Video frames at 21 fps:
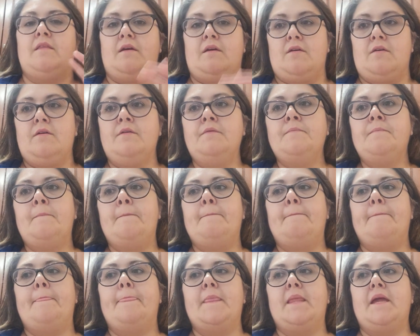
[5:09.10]
there.
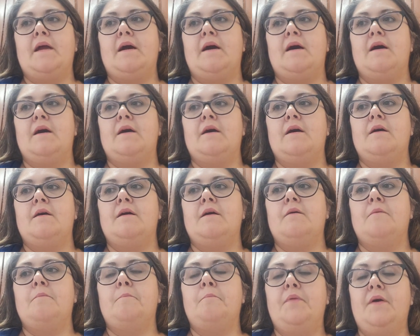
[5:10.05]
Uh,
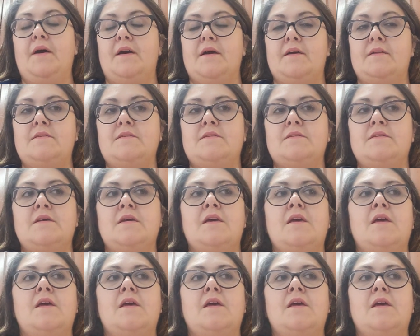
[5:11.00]
but